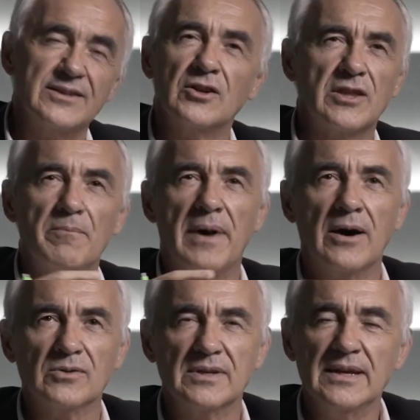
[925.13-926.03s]
is not
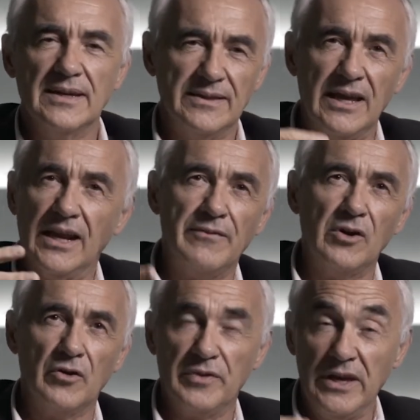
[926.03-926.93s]
about the
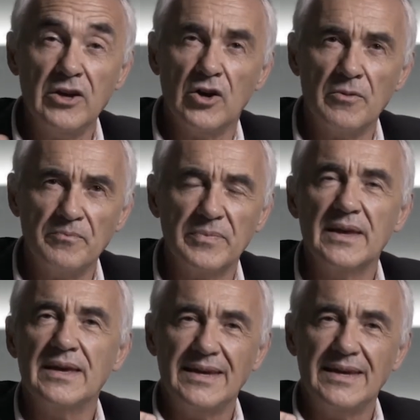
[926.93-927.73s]
level of income,